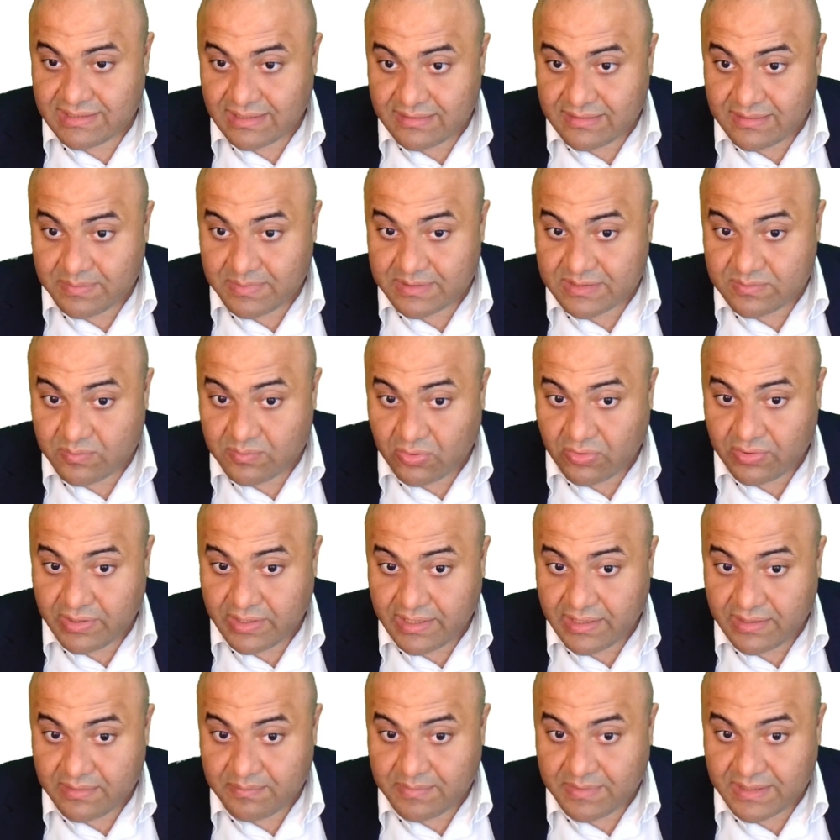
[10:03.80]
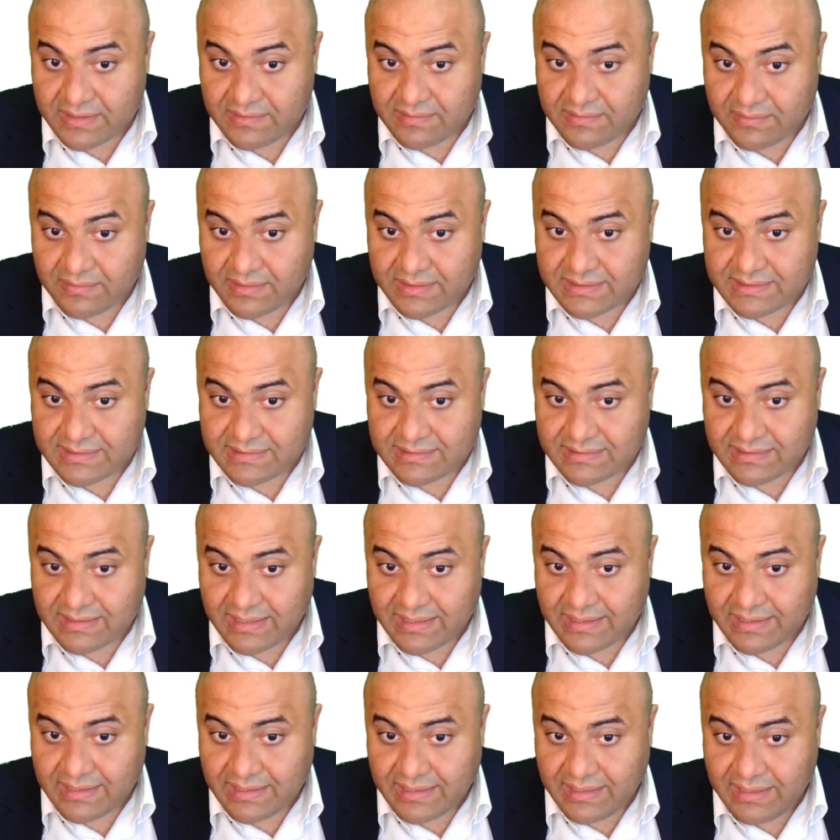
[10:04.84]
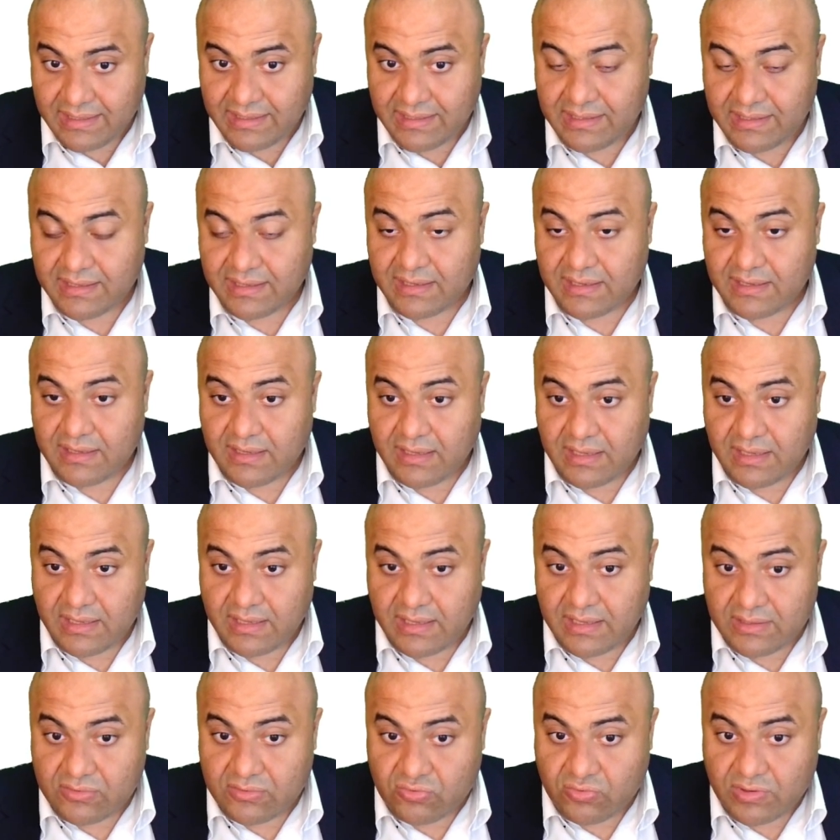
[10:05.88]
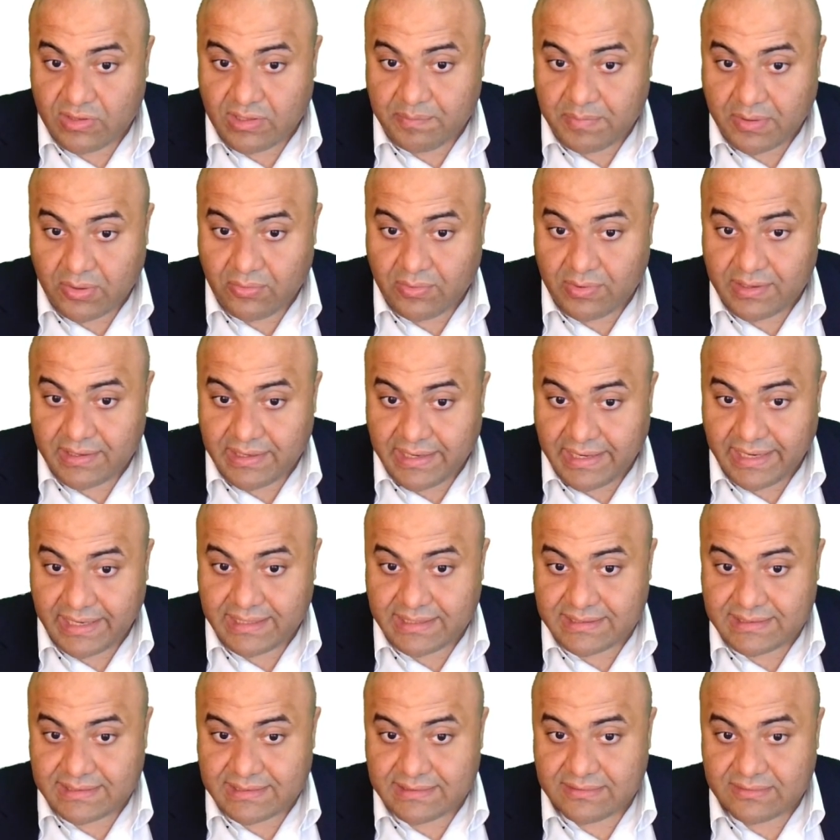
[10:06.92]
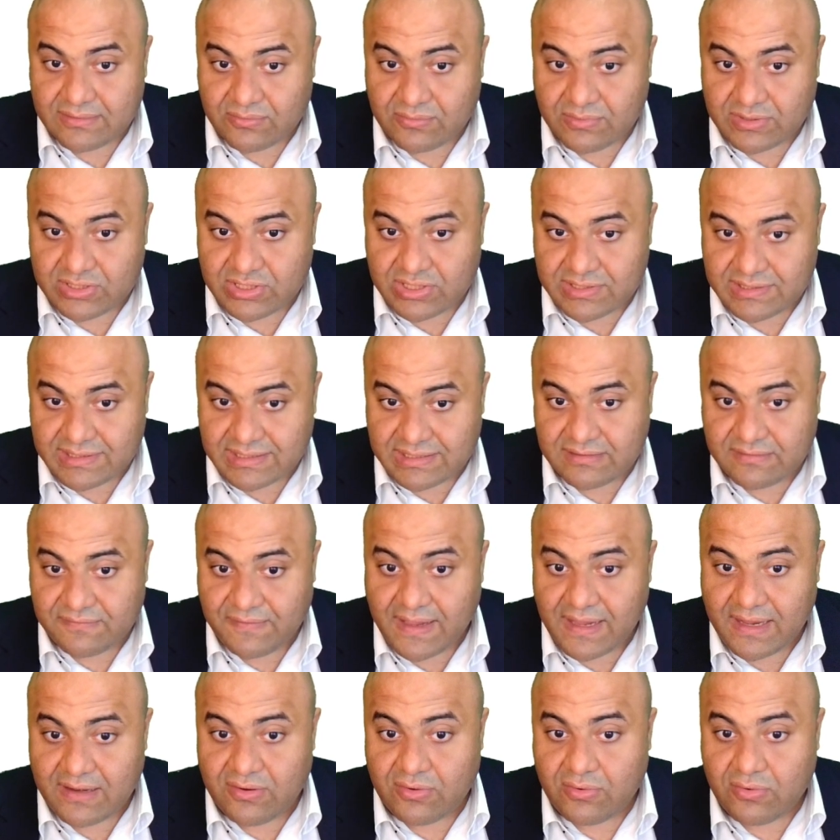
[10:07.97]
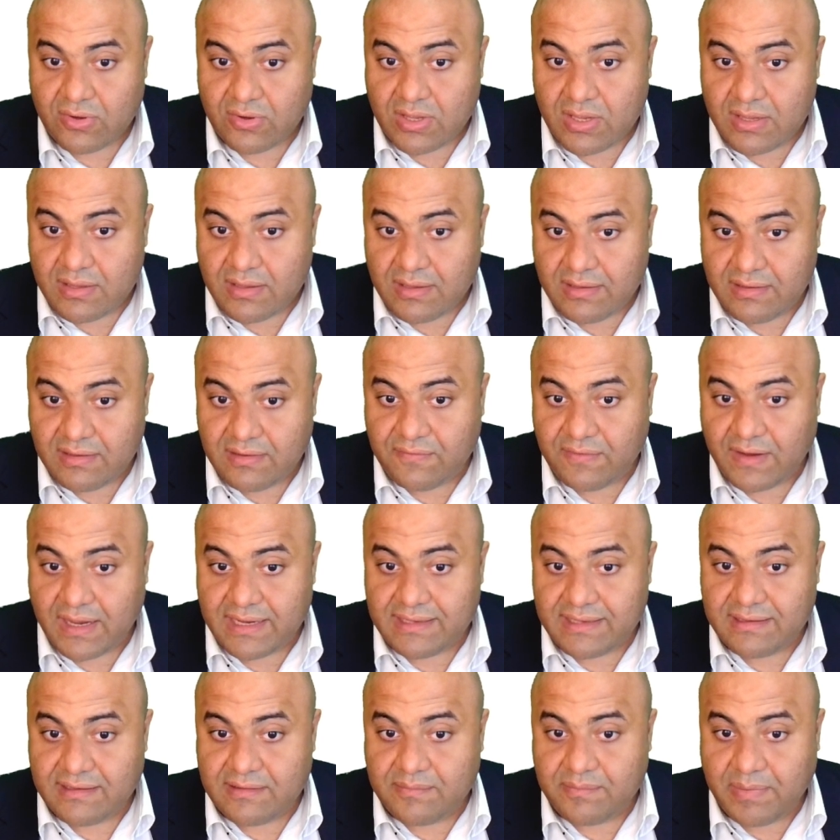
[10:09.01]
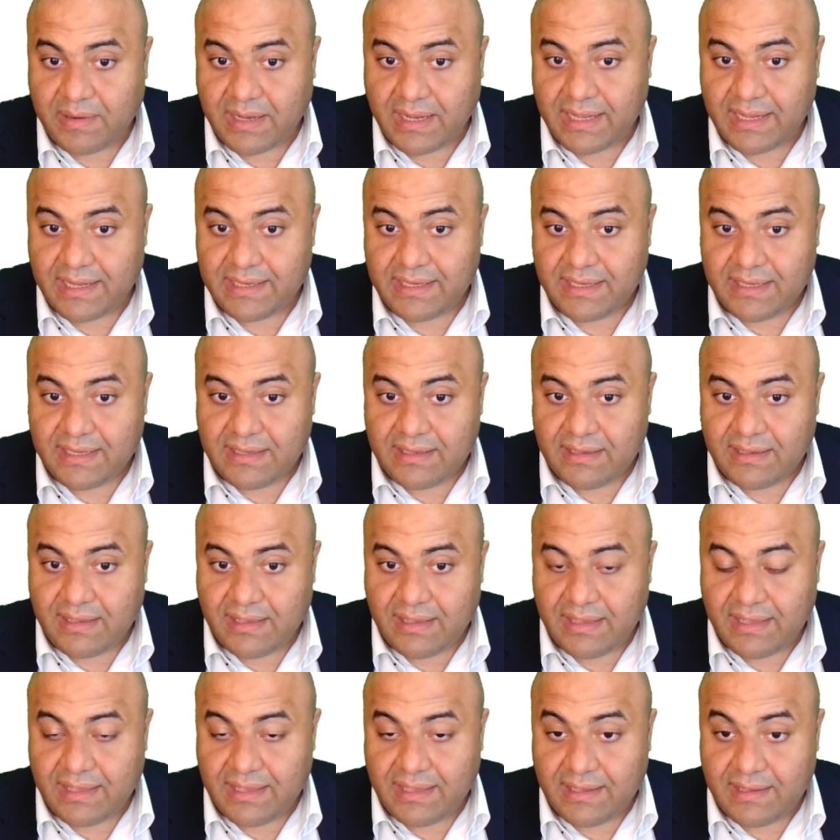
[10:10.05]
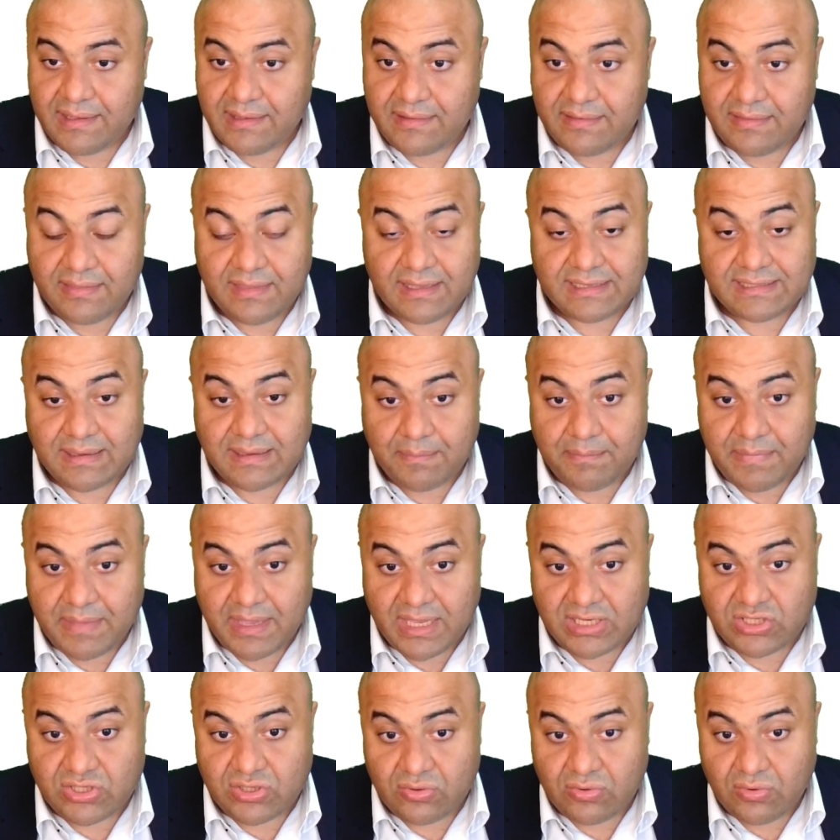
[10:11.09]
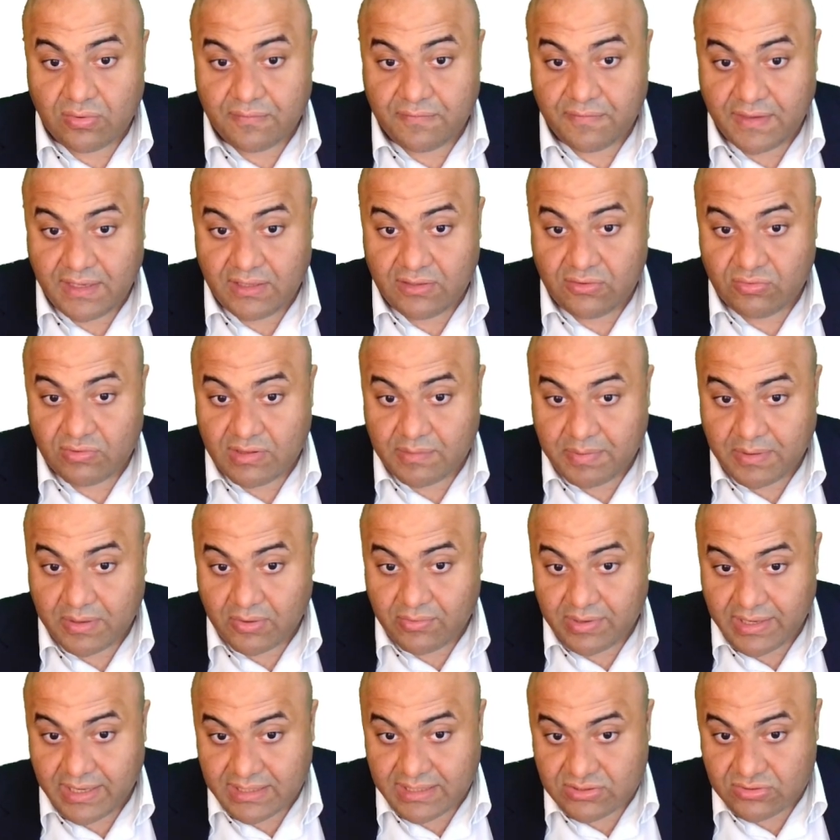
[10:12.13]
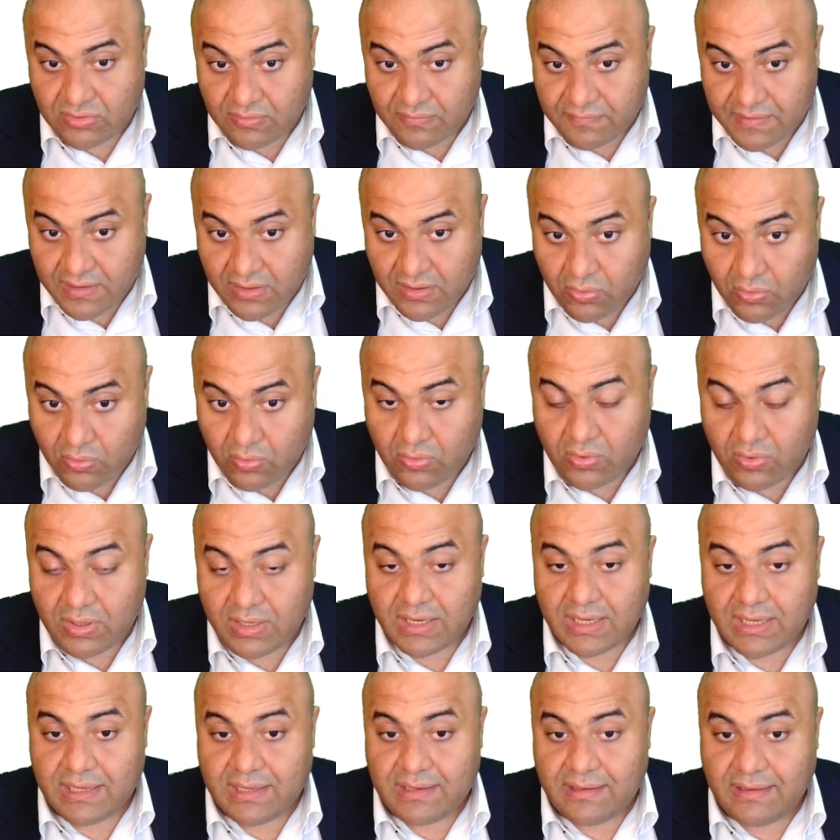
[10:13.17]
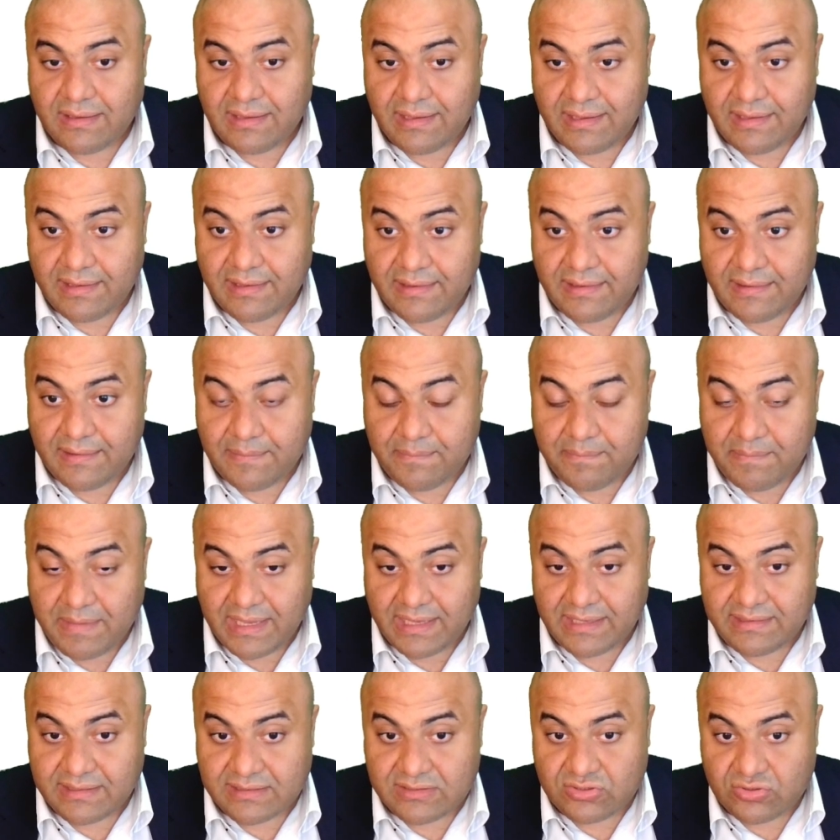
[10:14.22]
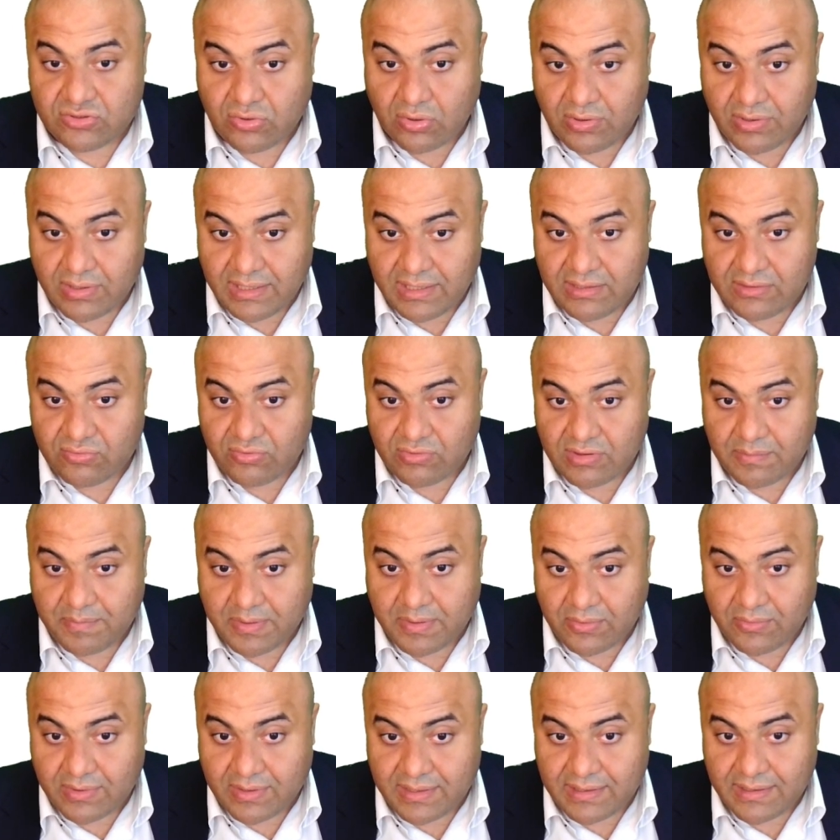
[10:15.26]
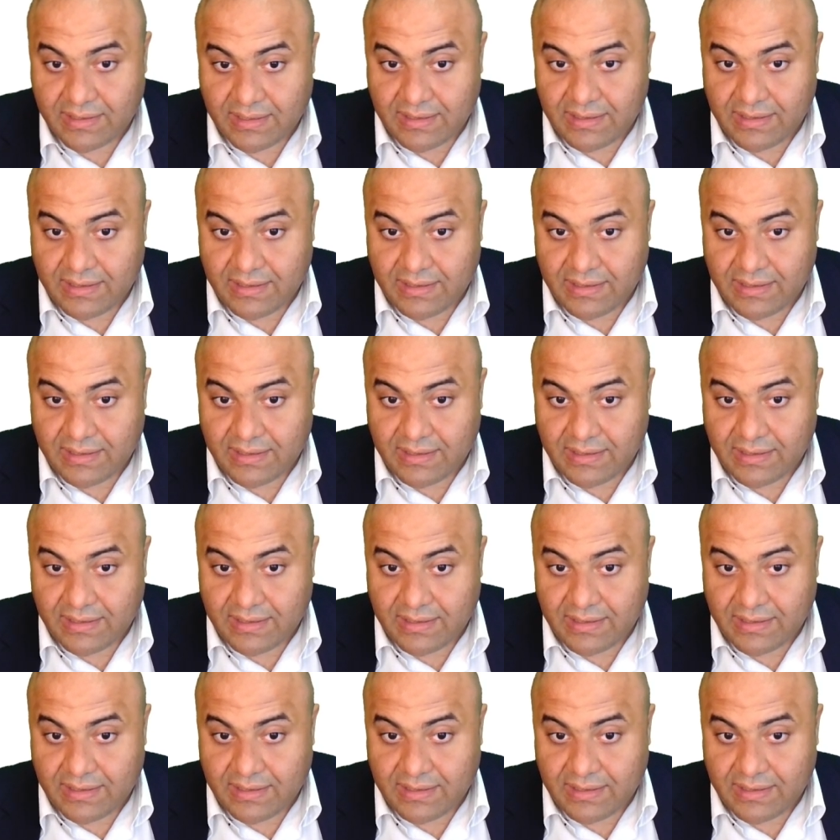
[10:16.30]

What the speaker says: a little bit small here, but it's e to the power x, which is this value, divided by the summation of e to the power x of the whole matrix. So e to the power